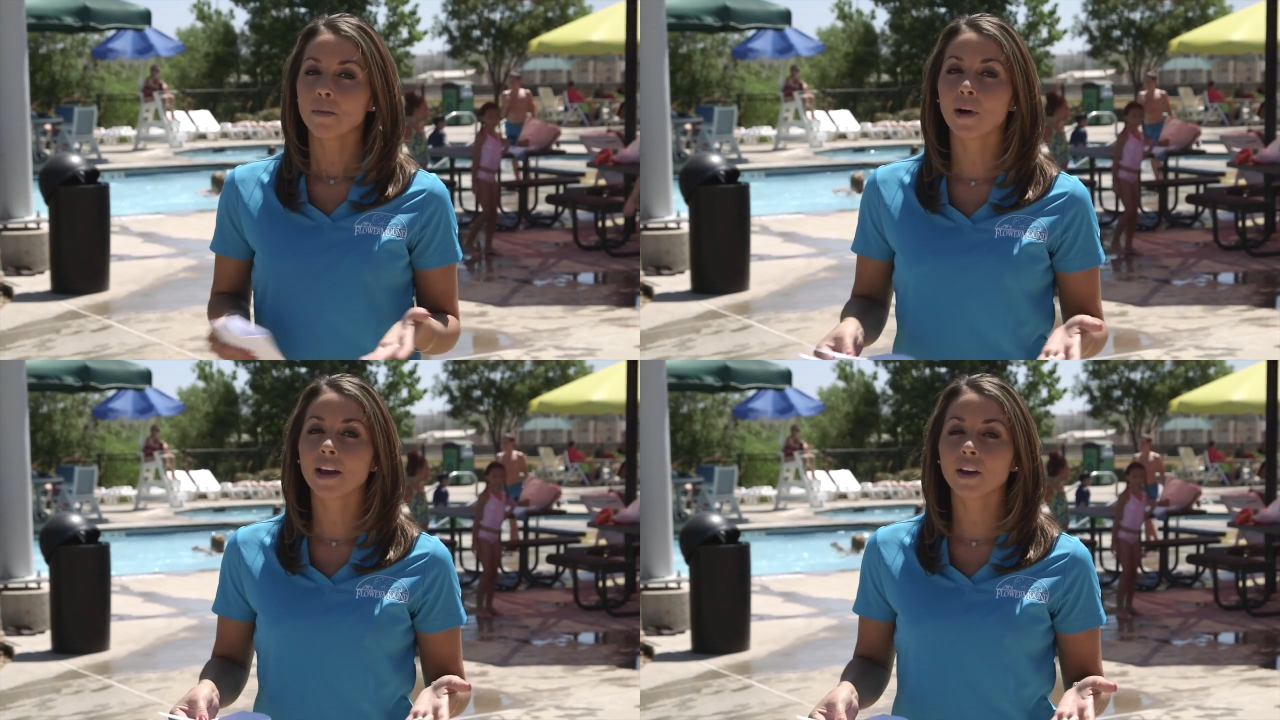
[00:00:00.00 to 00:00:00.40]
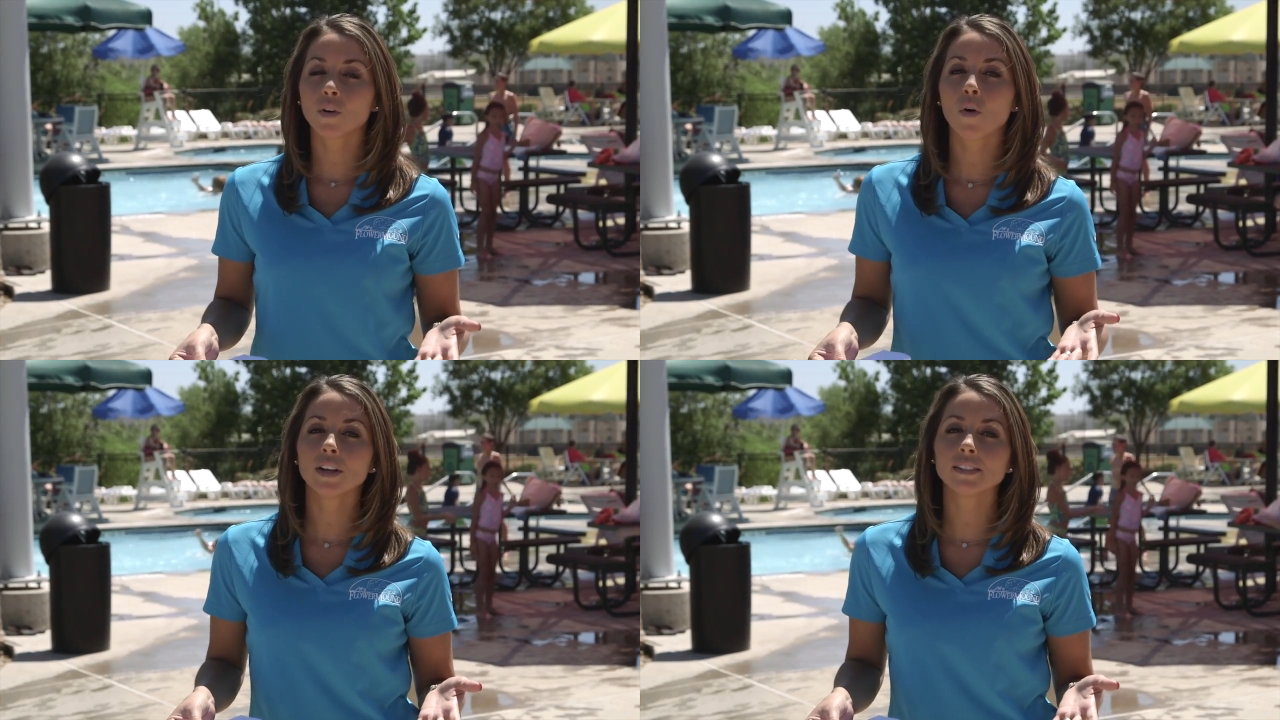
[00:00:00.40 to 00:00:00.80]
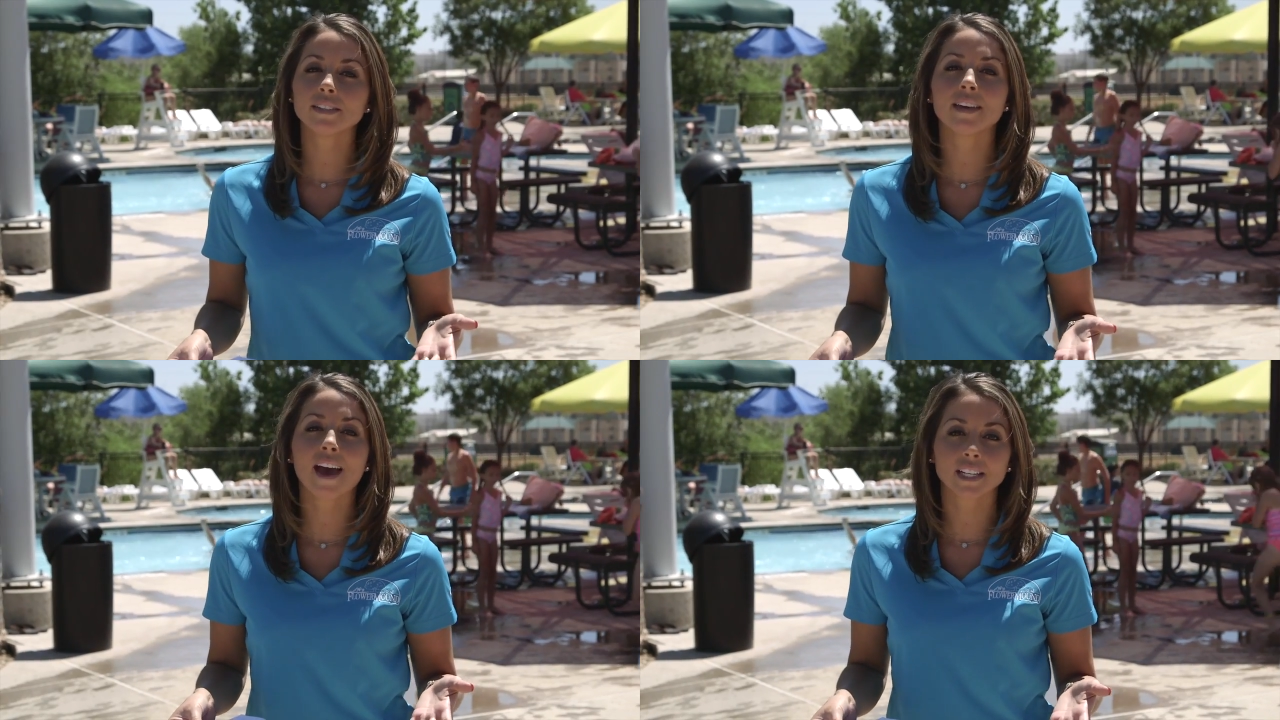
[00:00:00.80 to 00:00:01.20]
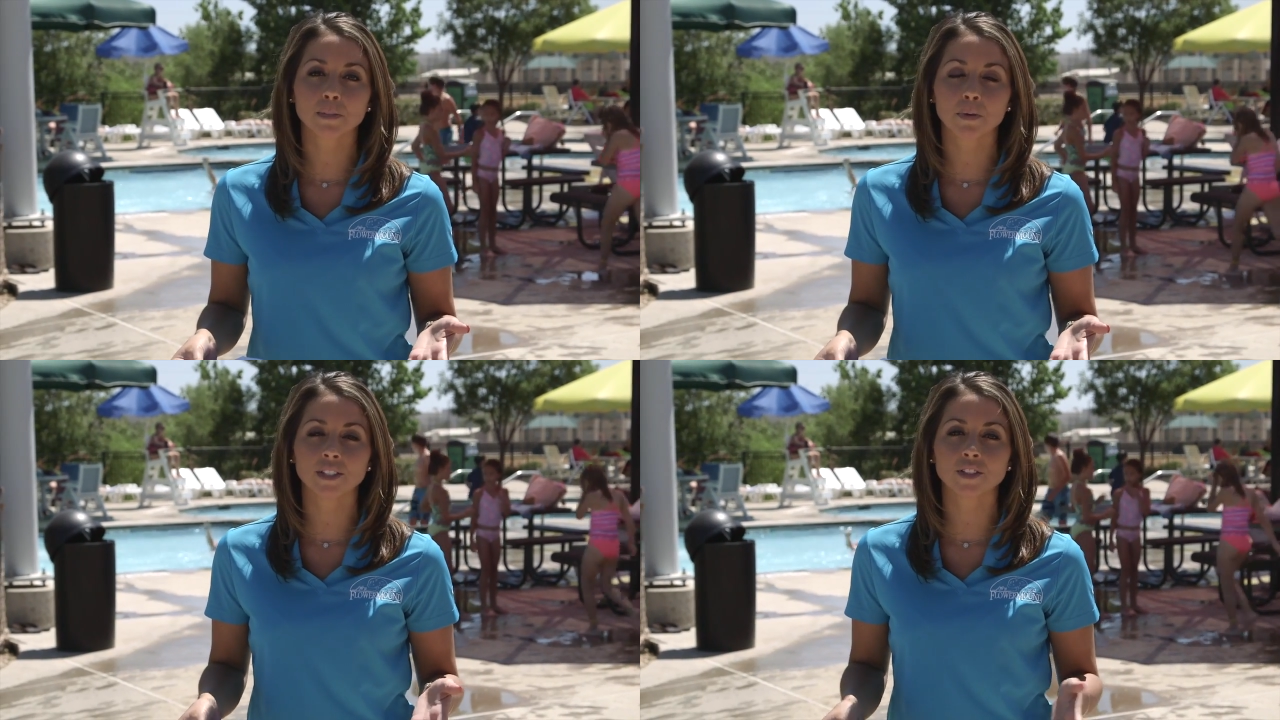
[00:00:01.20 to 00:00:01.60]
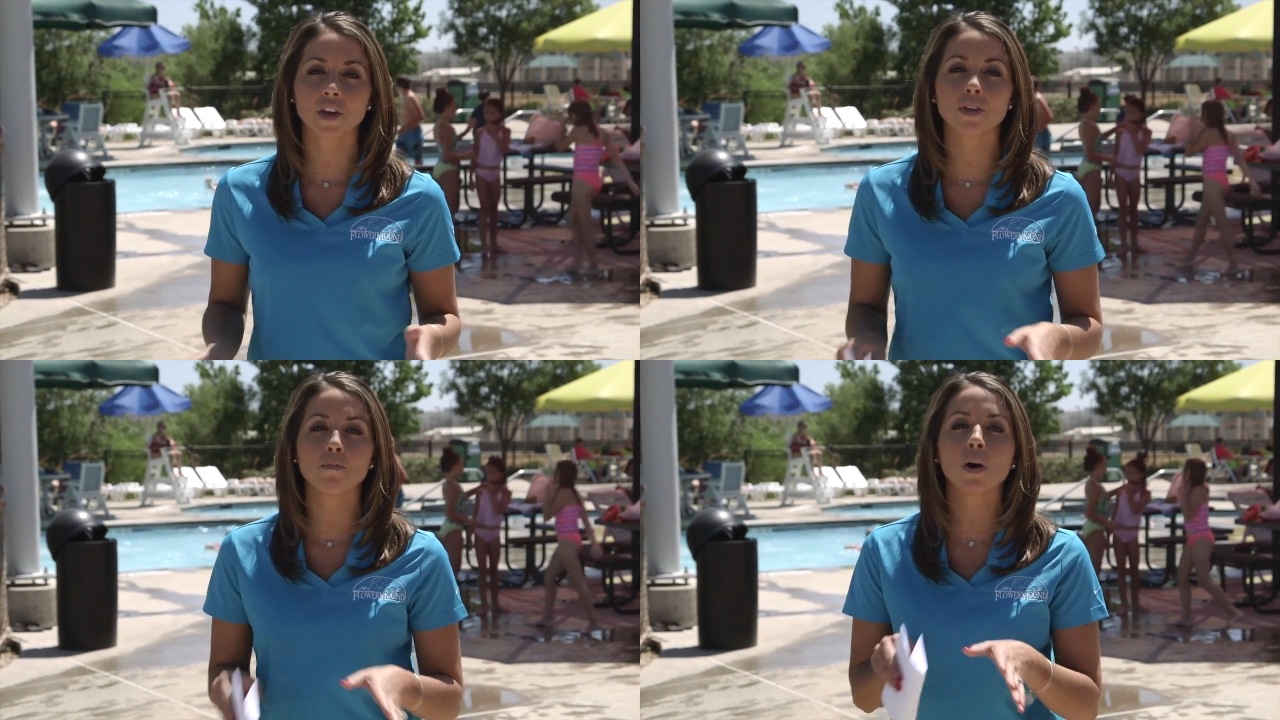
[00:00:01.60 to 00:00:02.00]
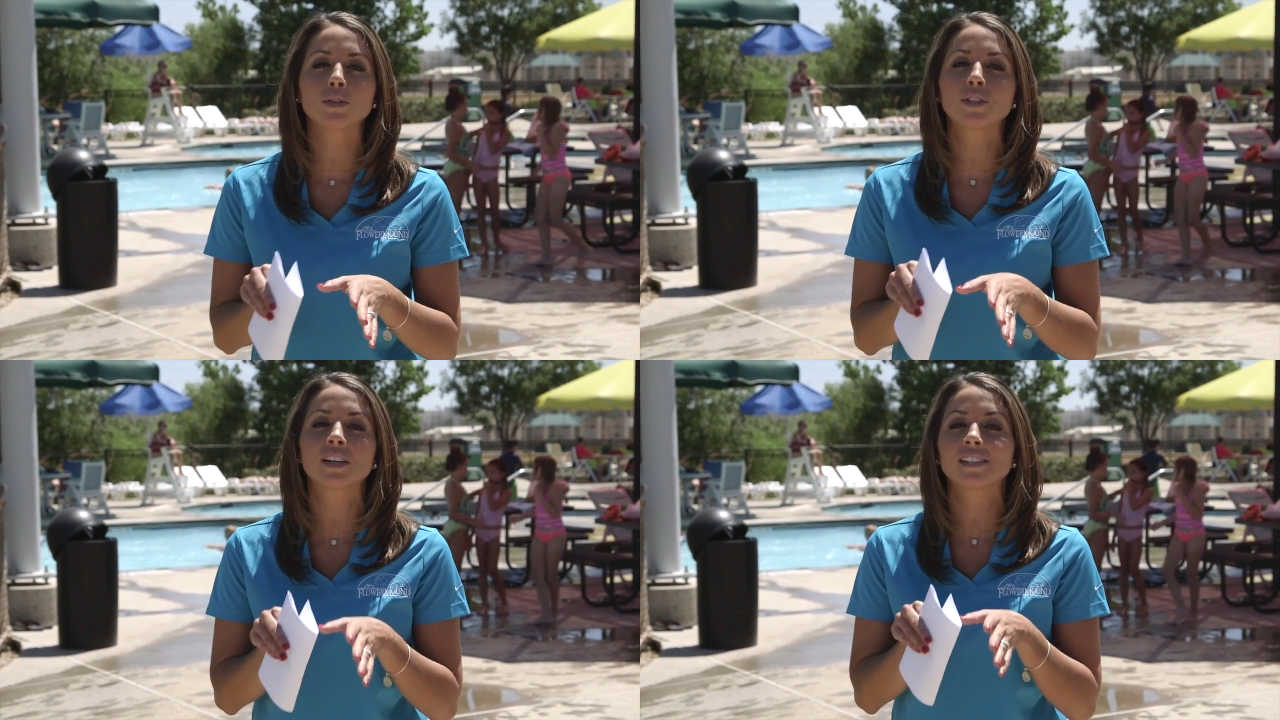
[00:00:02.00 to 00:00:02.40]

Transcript: But according to the experts, the most